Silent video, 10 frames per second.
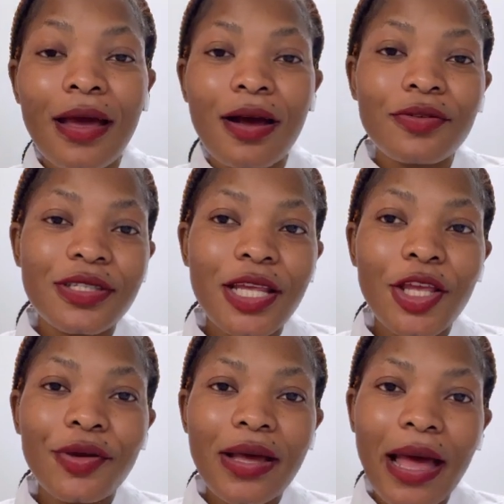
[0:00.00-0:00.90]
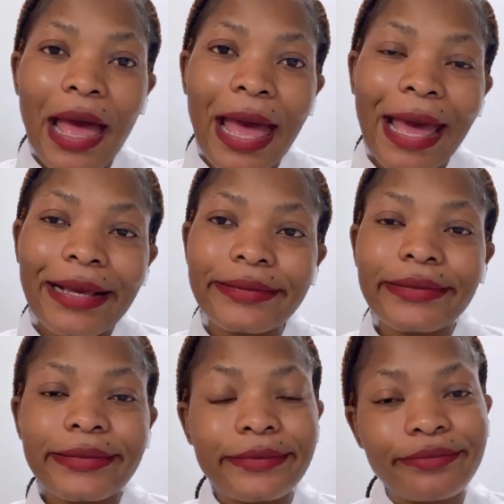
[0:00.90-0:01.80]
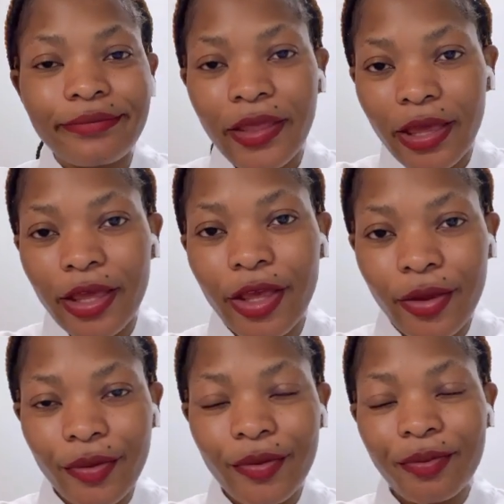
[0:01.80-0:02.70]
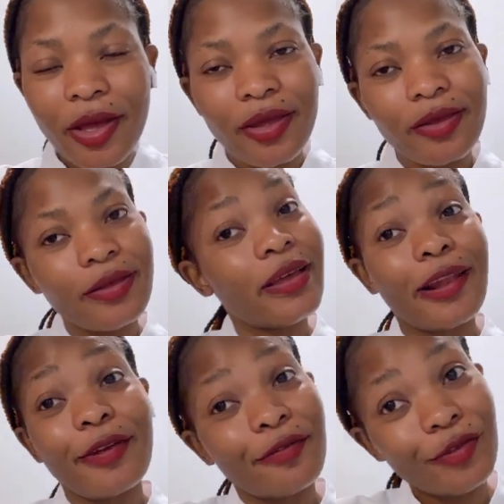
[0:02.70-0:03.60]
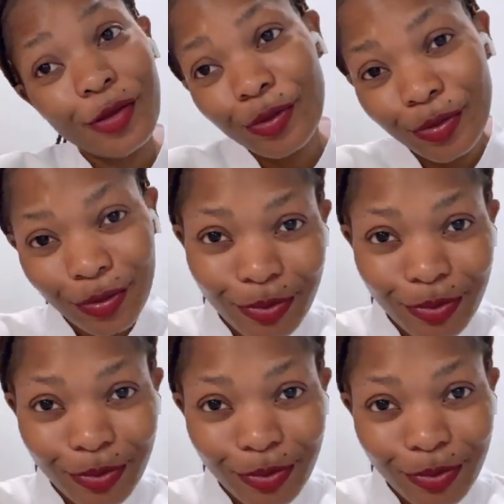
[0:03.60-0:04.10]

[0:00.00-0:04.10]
I'll see you guys. Thank you. Bye. I love you.